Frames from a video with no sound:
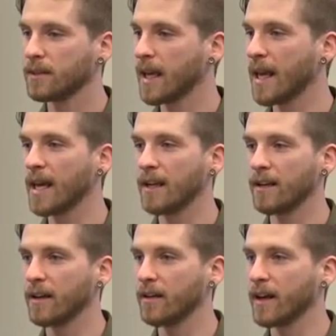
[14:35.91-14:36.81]
can
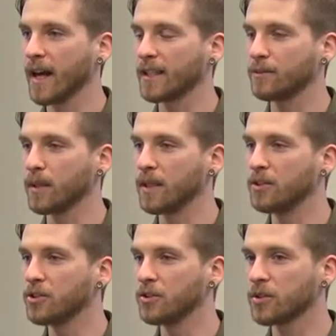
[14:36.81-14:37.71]
in there that has
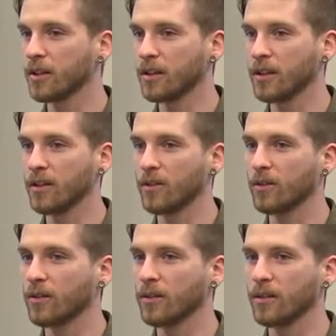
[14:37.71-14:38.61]
bean juice on it
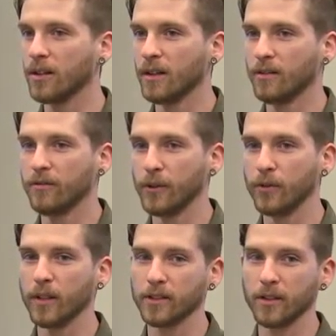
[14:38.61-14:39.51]
or
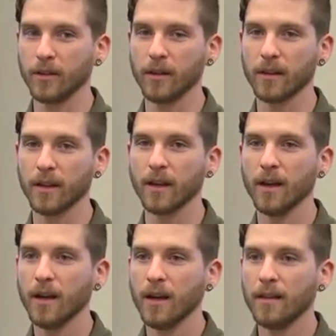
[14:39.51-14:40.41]
food residue or anything,
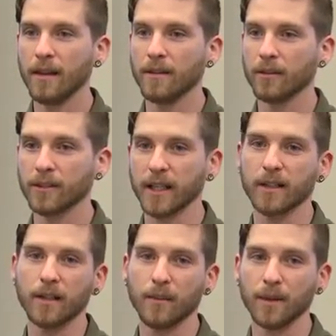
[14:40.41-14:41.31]
then the
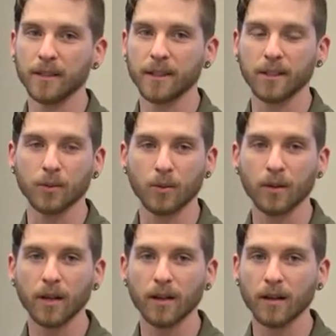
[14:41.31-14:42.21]
recycling company says, well,
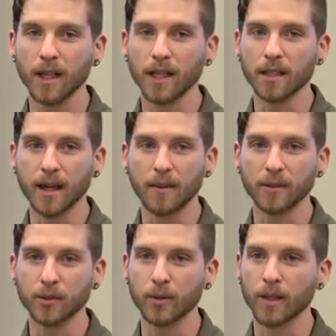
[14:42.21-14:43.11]
we're not going to take the time
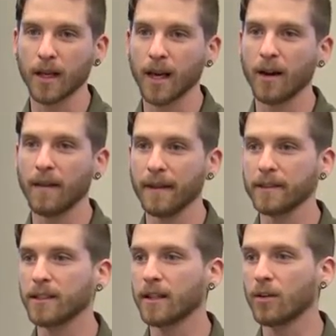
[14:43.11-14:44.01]
to sort that out. And they
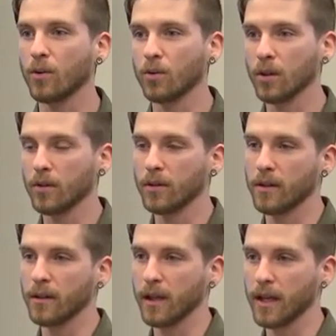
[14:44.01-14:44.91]
just take the whole load
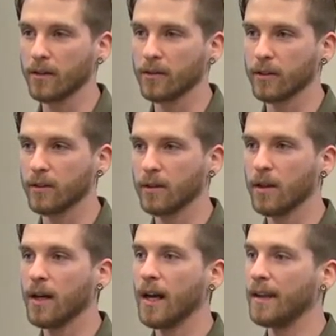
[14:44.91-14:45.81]
to the landfill
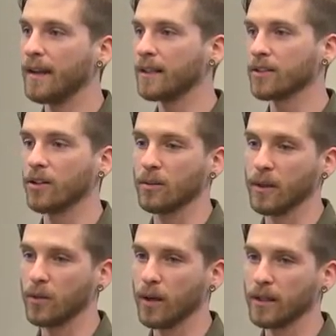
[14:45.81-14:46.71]
and then it's all a
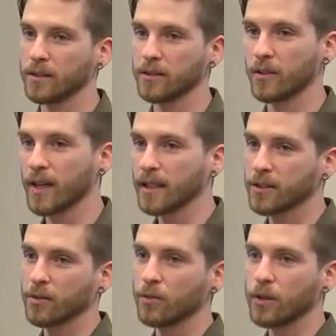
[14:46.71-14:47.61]
big waste. So
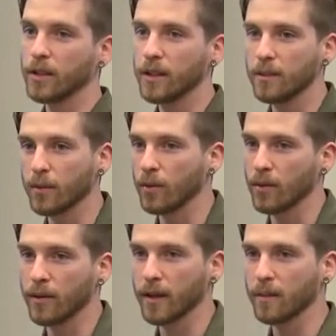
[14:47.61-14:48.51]
that's the really
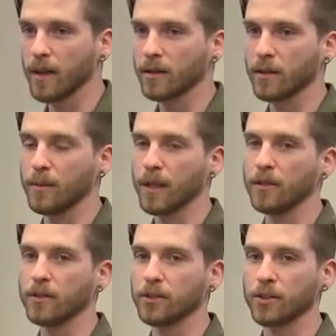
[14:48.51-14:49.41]
important thing about the
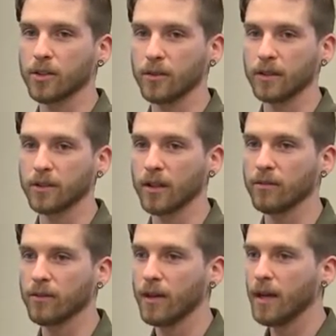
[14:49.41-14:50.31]
commingle is just to rinse off